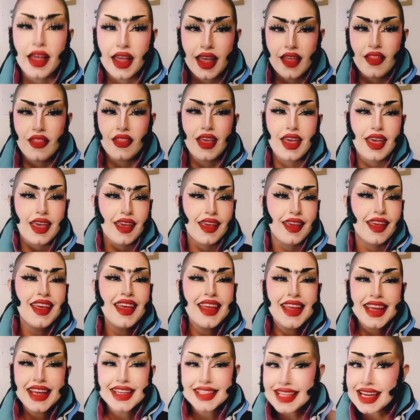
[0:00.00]
and they
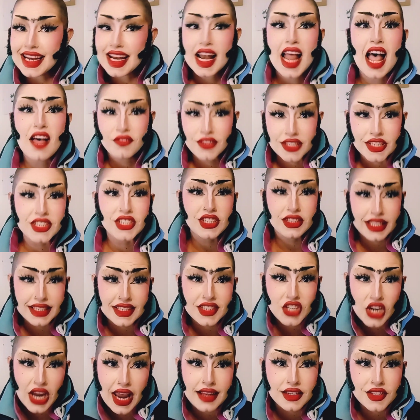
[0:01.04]
didn't have the
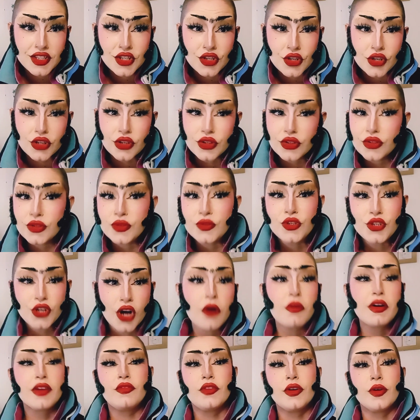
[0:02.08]
chance to show
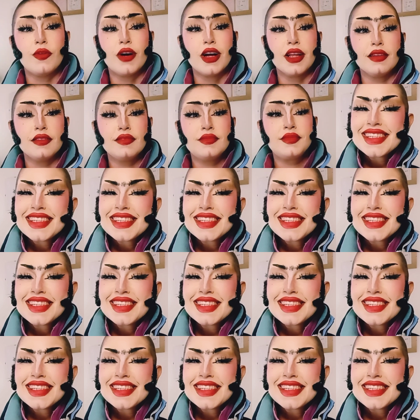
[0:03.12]
everyone.